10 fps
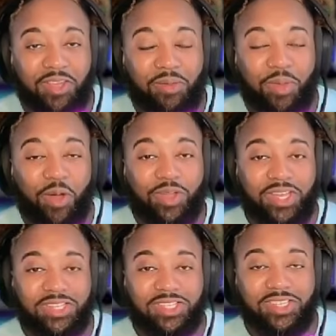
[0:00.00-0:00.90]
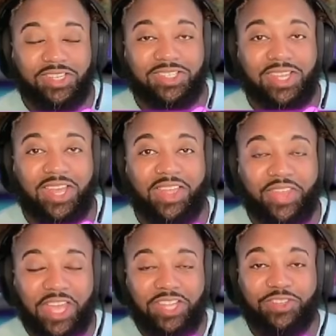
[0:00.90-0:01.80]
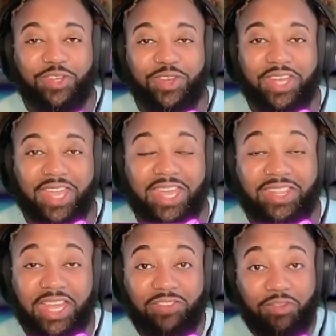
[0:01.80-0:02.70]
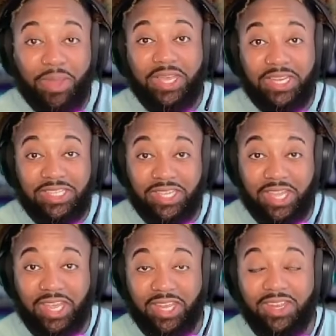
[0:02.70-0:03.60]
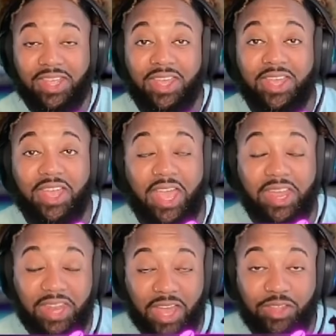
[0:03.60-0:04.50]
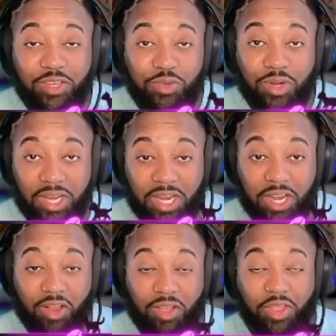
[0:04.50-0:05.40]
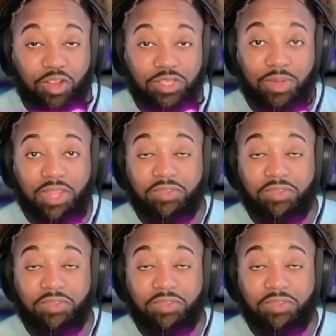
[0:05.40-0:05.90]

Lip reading: But okay, Shugs, thanks for tuning in. Thanks for making it to the end. And now that you are here, there are some other